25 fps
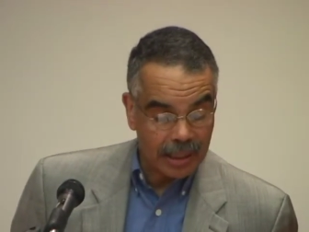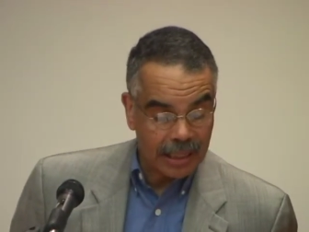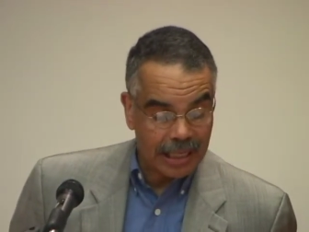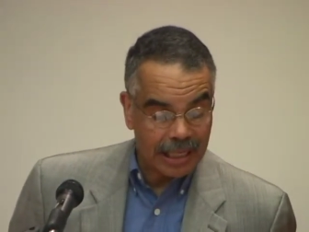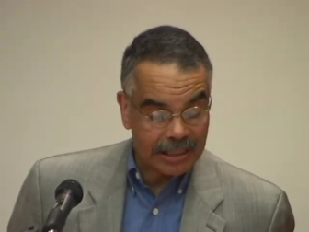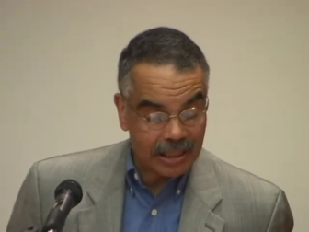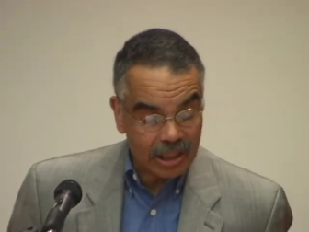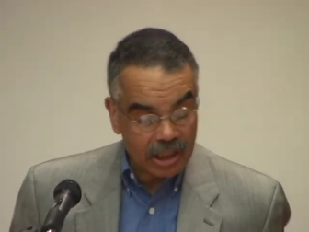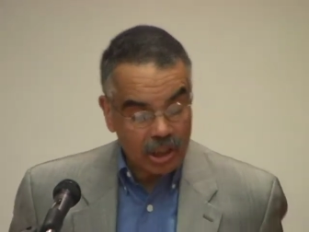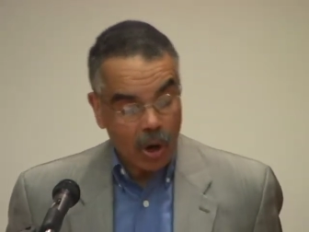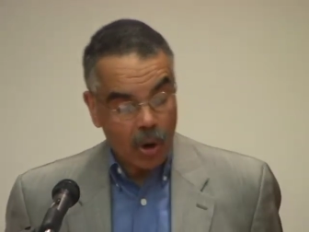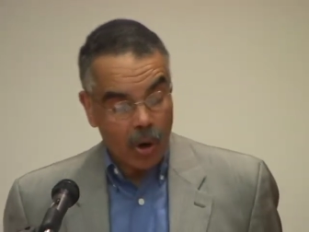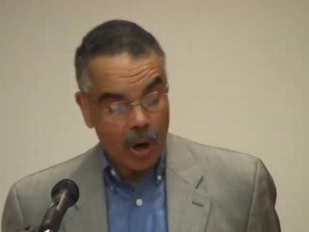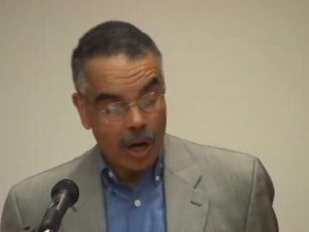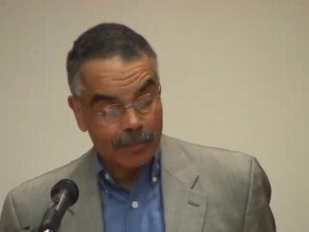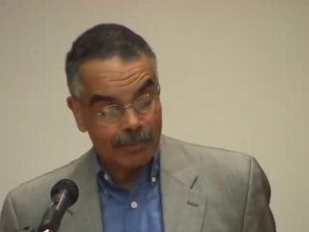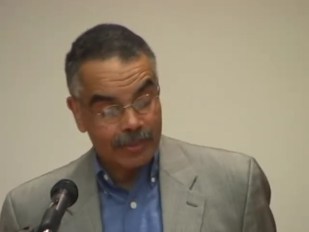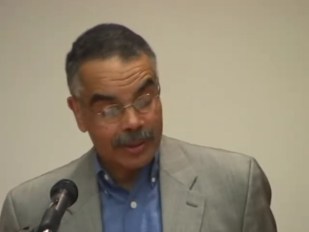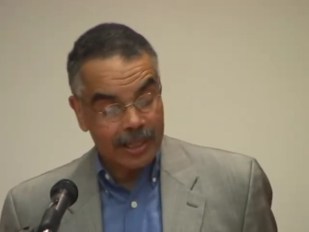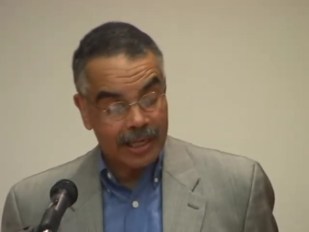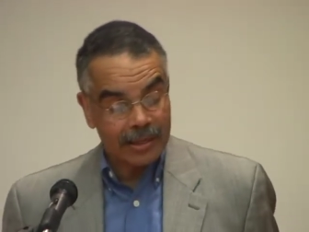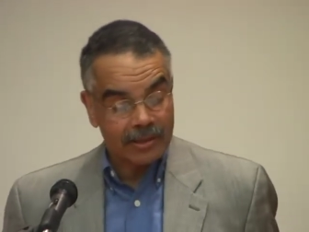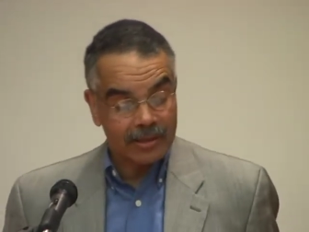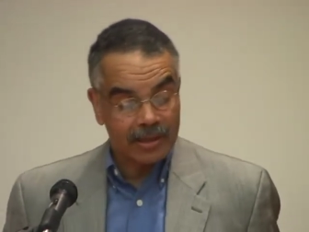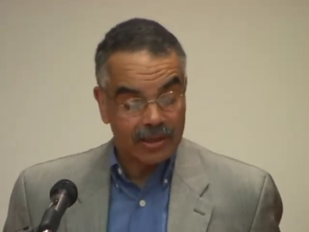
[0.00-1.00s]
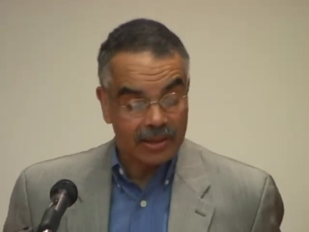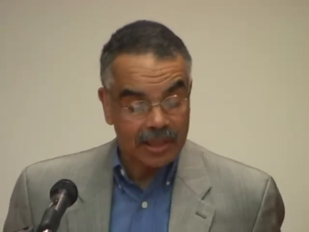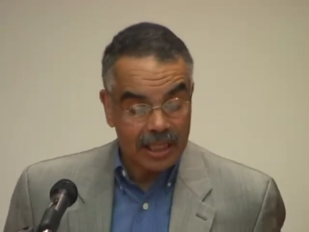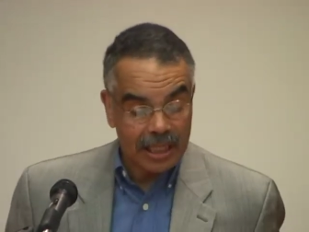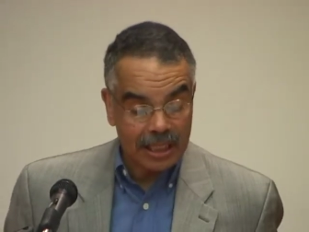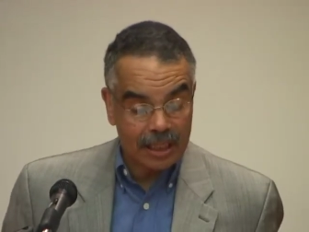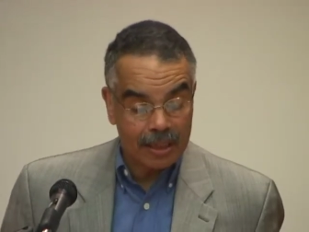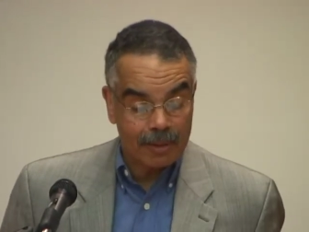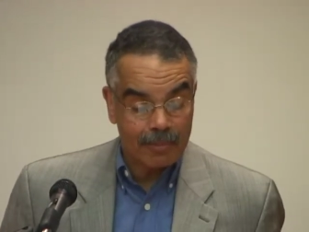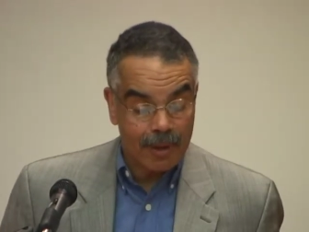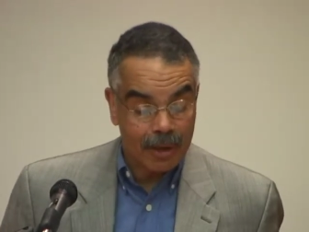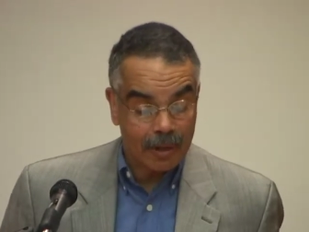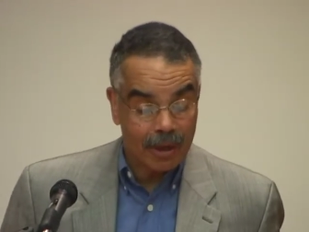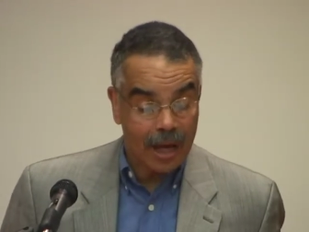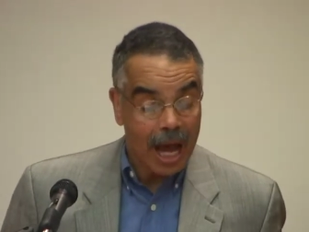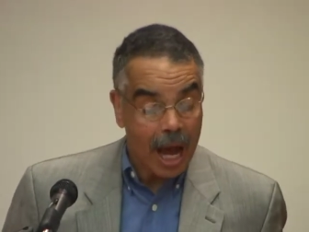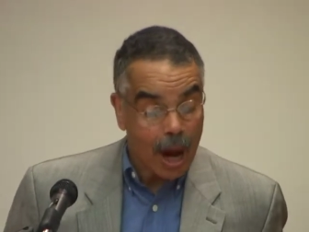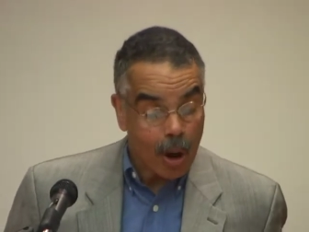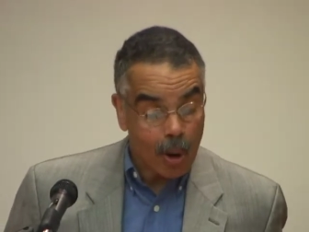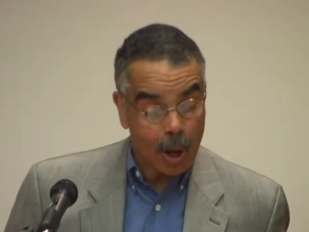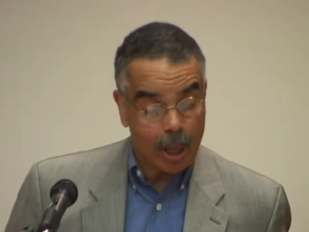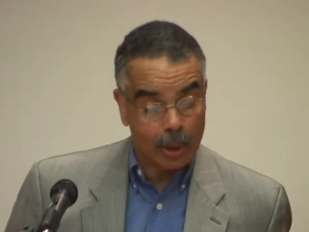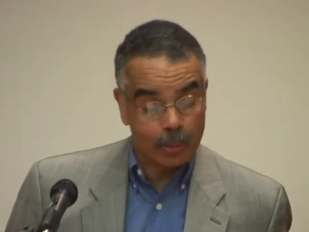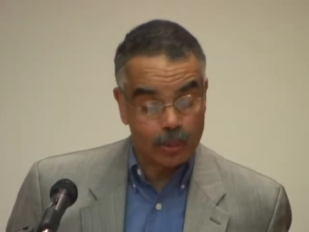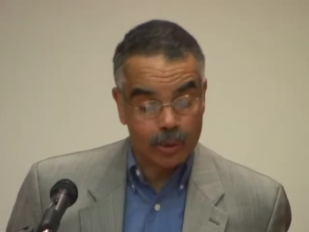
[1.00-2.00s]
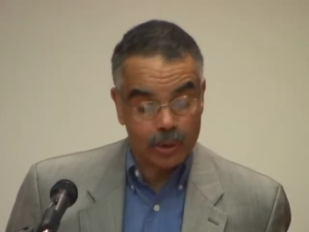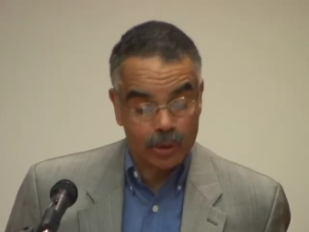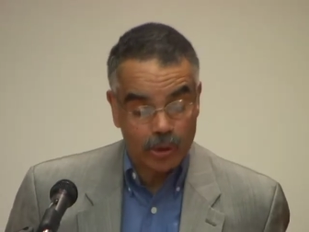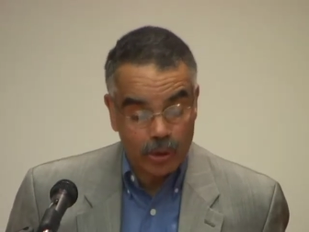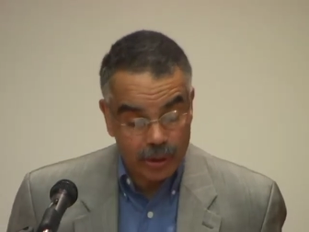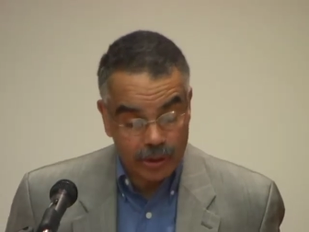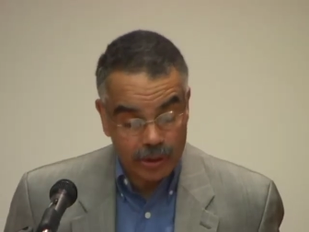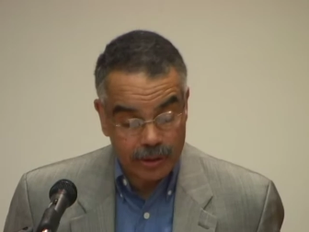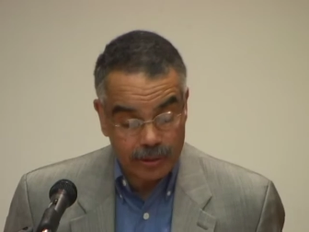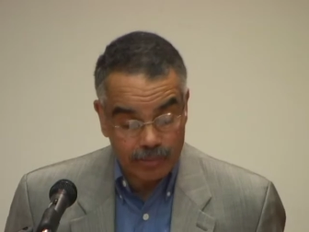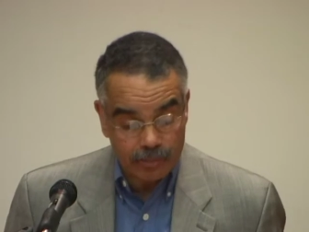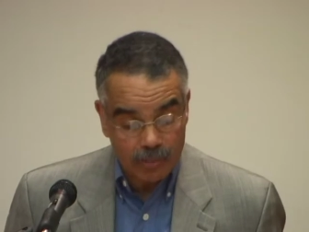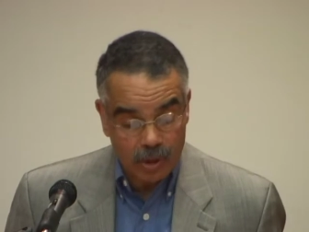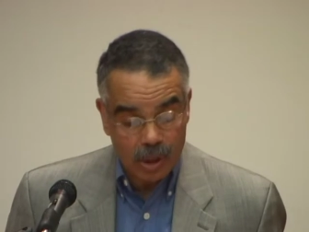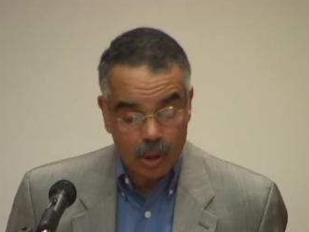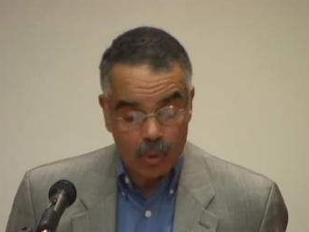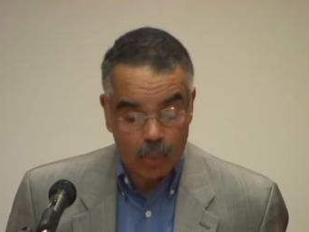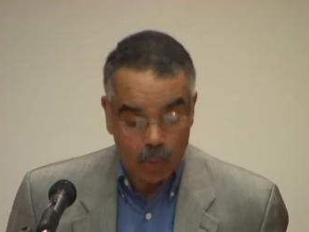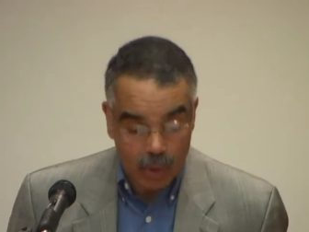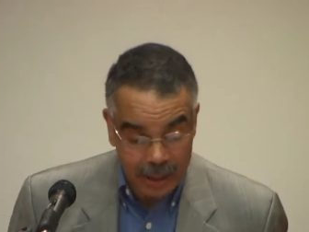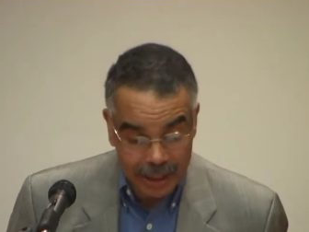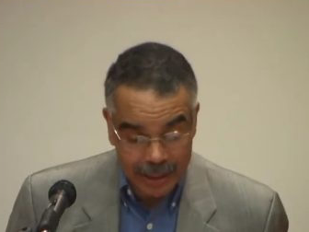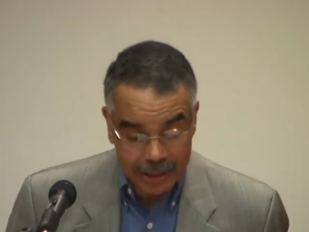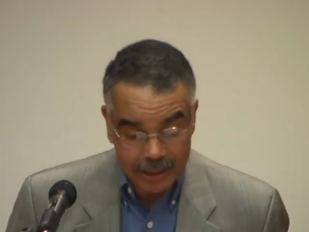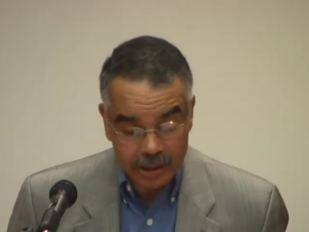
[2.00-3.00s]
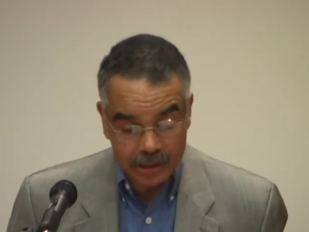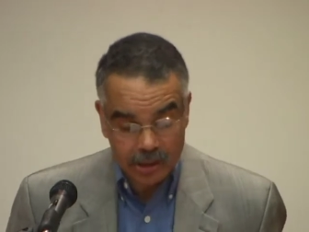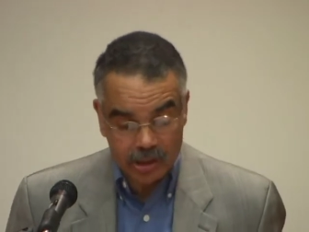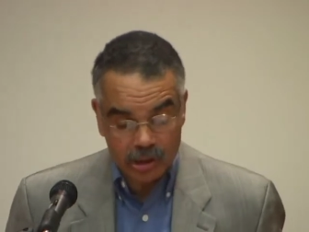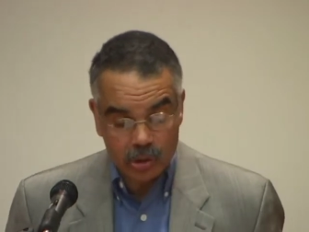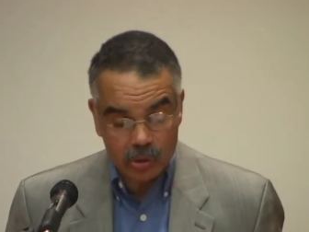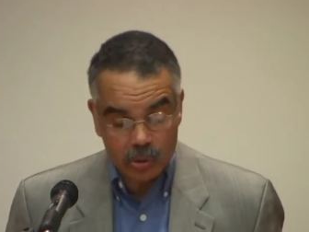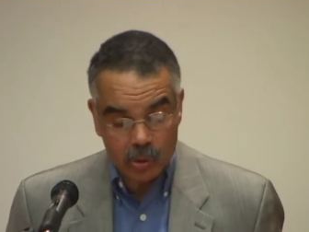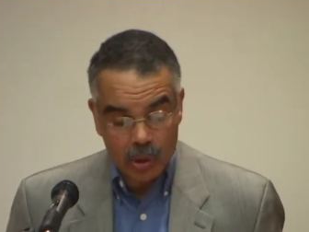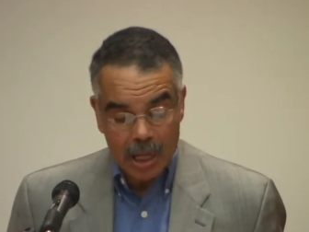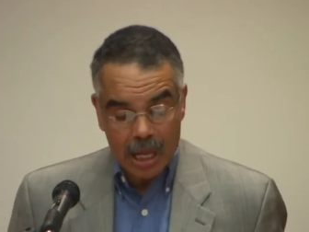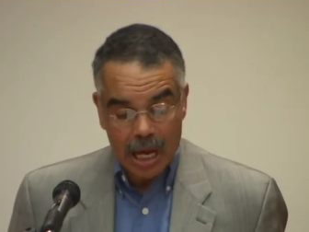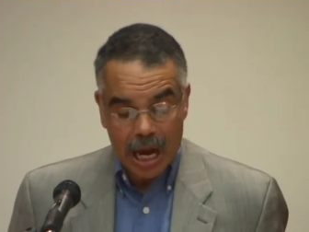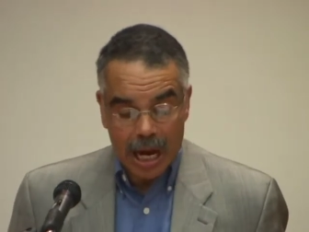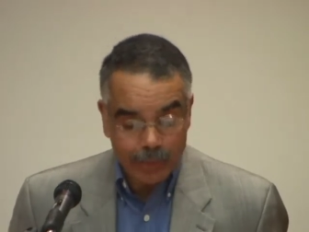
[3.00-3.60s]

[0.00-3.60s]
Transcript: And so I began to think about how I would hurt him, what I could do.